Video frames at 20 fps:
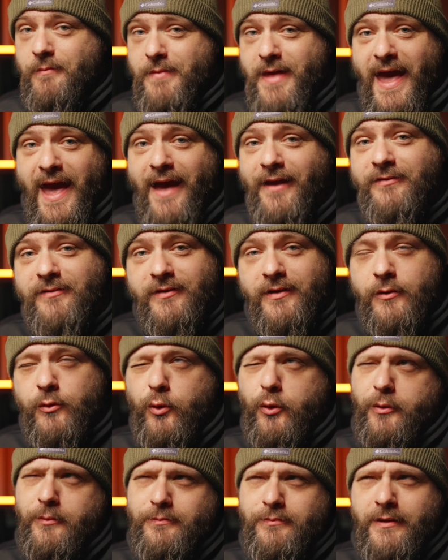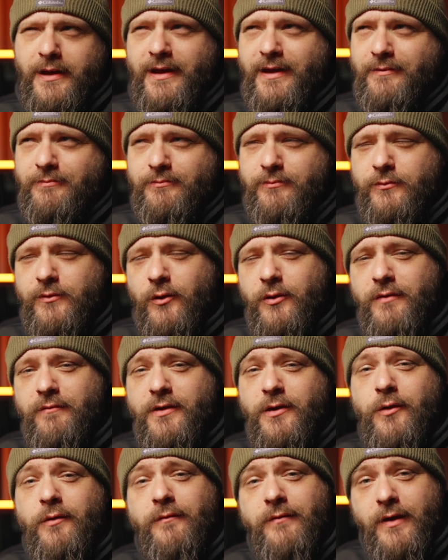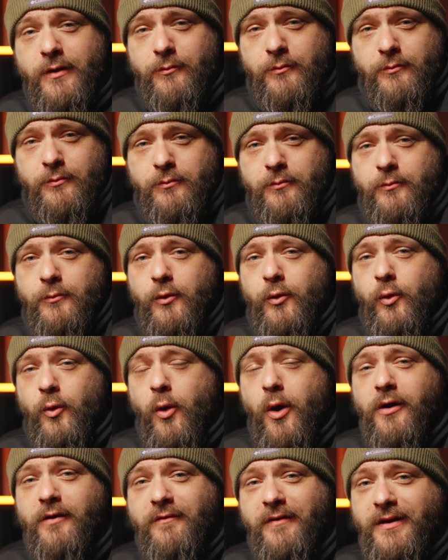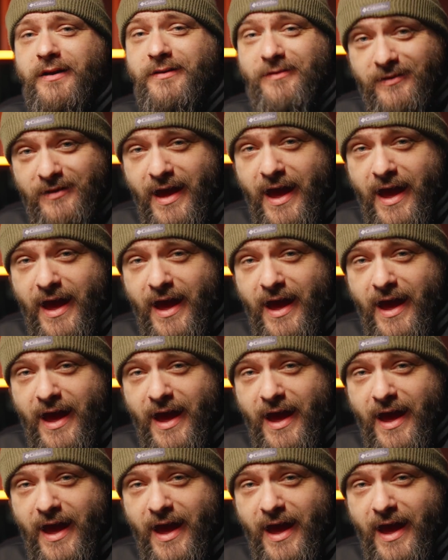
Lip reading: asset, or I don't even know if I'd qualify it as an